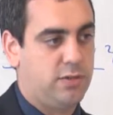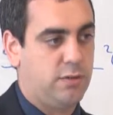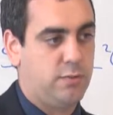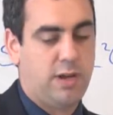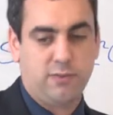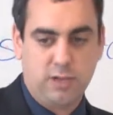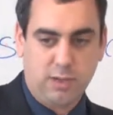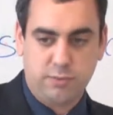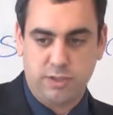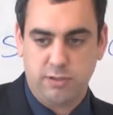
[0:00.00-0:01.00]
So whatever
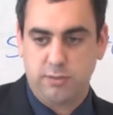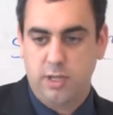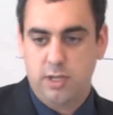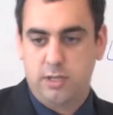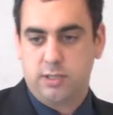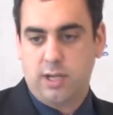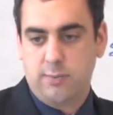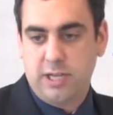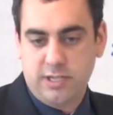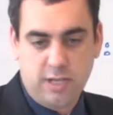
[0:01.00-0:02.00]
helps you to kind
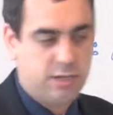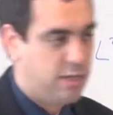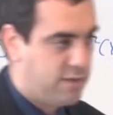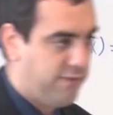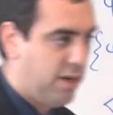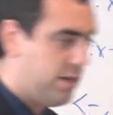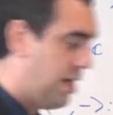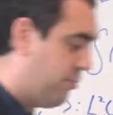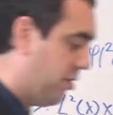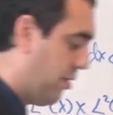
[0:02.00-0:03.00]
of pay attention. It's a fun
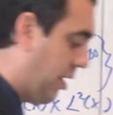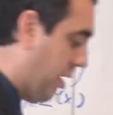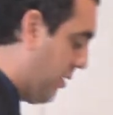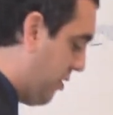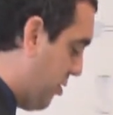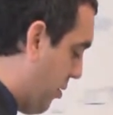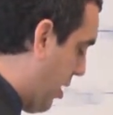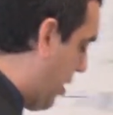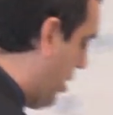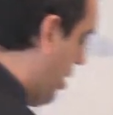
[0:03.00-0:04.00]
table though. I kind of enjoy it.